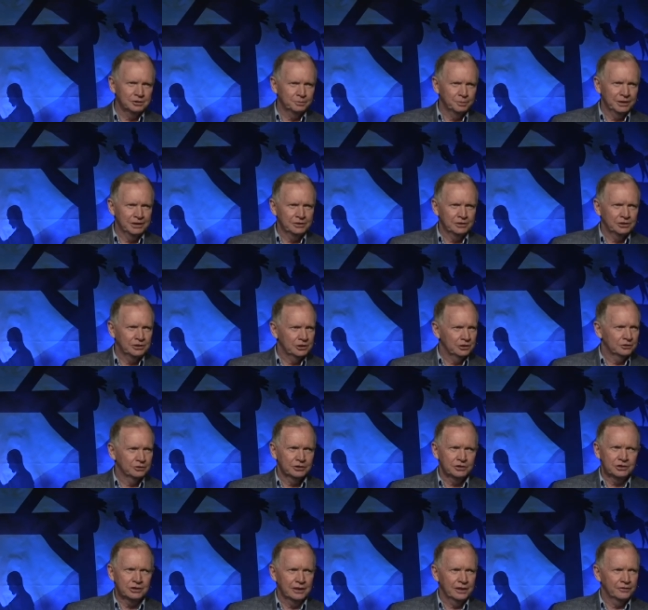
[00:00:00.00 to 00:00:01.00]
being
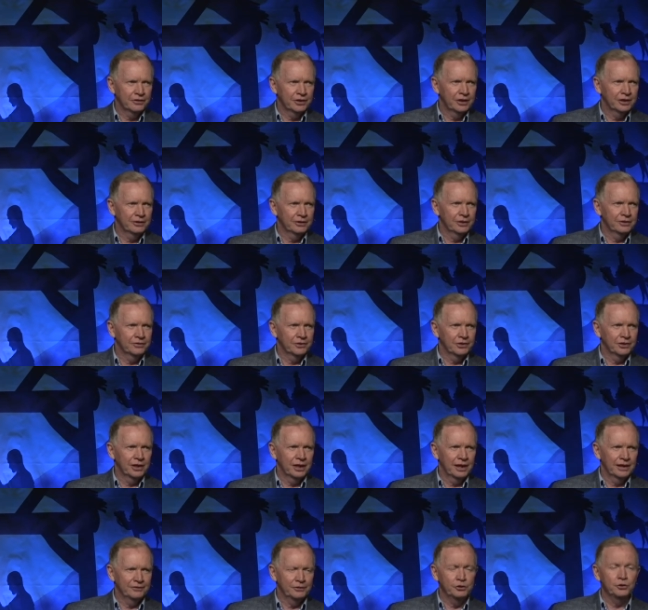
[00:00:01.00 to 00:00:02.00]
generous in every area of your life.